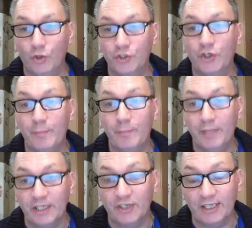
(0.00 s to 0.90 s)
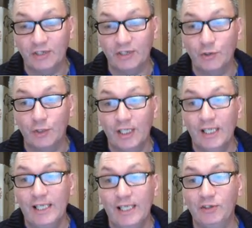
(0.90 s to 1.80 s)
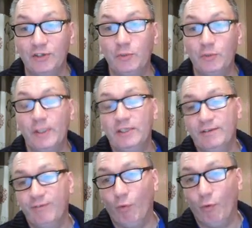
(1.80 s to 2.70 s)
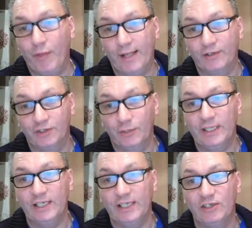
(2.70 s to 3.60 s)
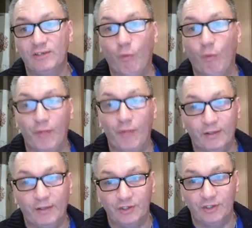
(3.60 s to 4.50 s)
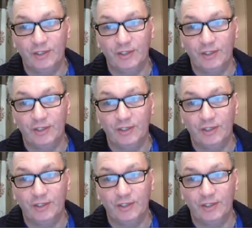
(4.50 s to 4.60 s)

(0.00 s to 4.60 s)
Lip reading: time minutes, so that's good. It's on its way to 4,000, and when it gets to 4,000